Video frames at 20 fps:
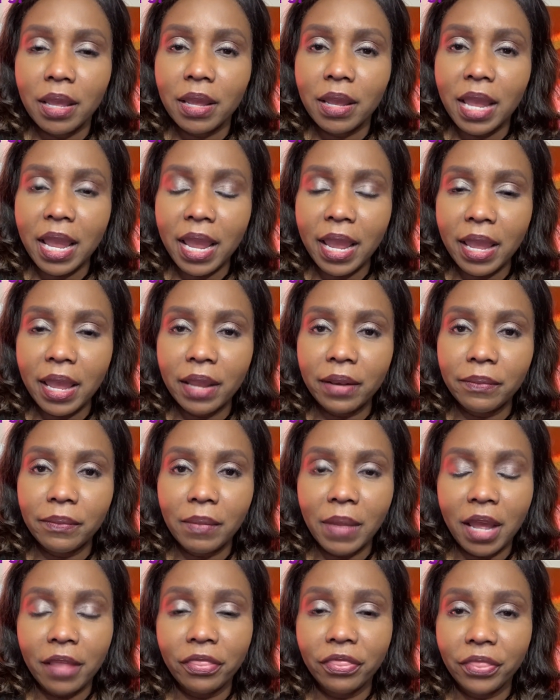And
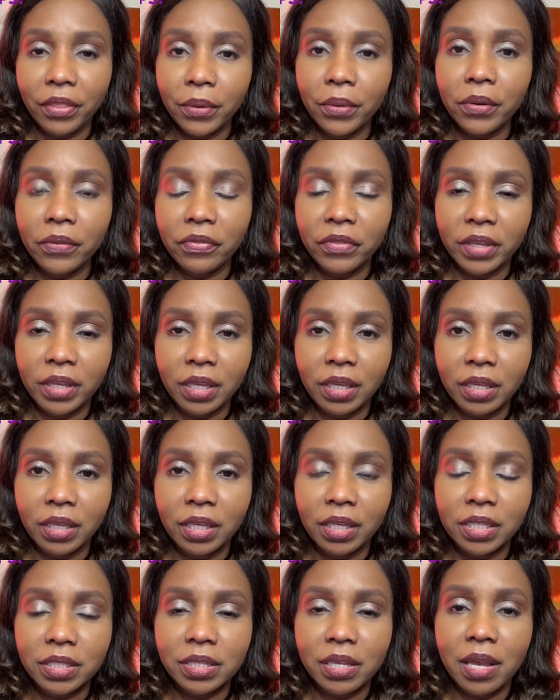my third thing
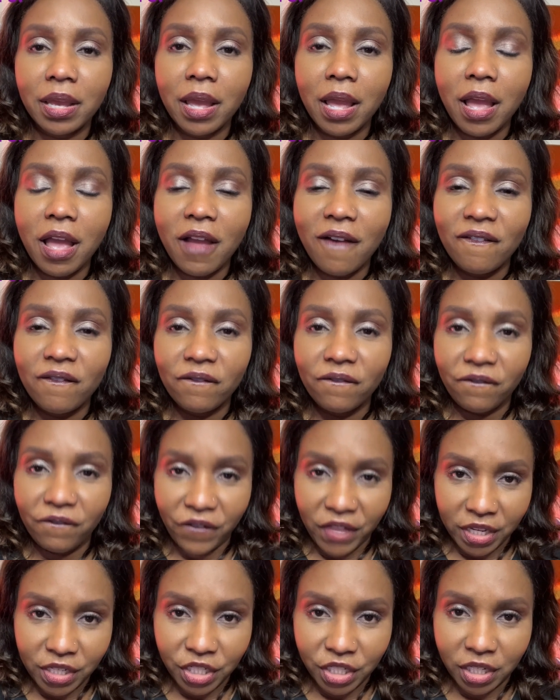is
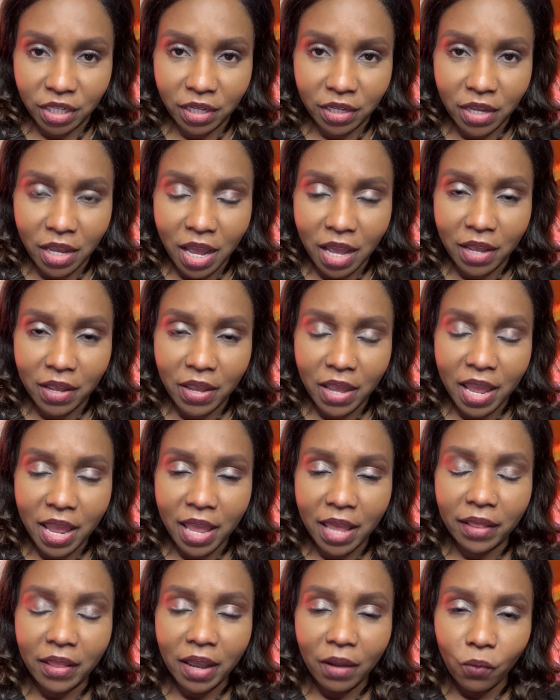phishing.
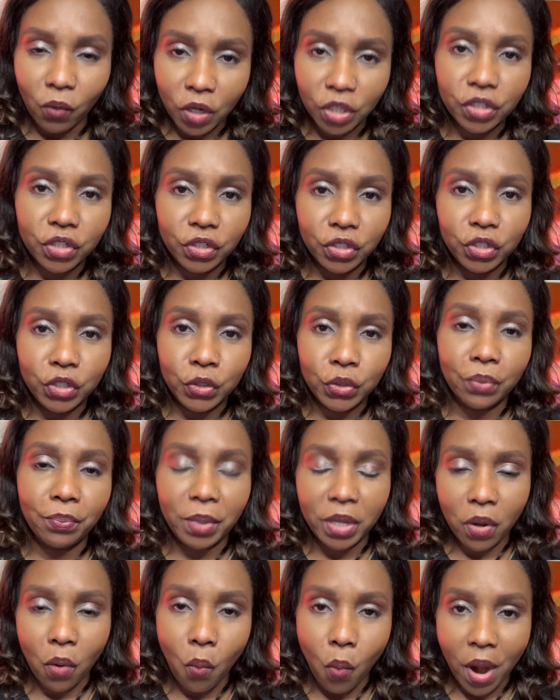And I want you to be
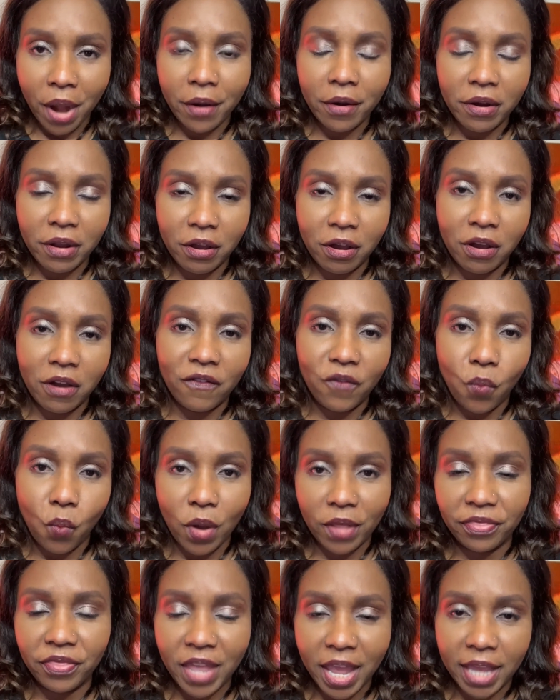aware of
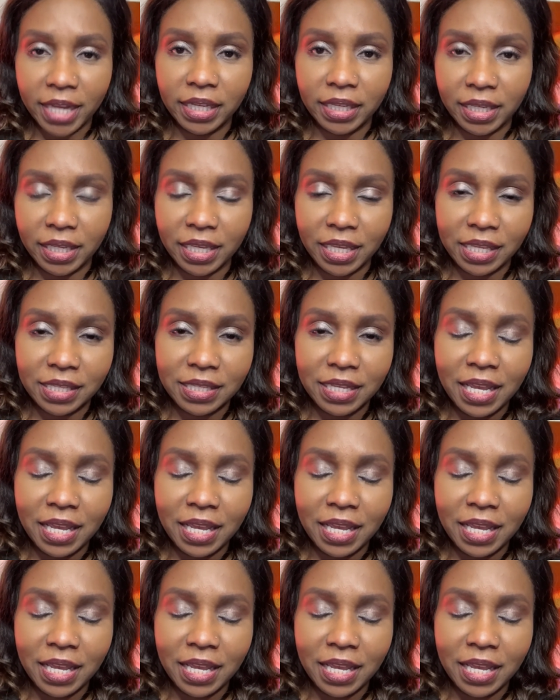what that is.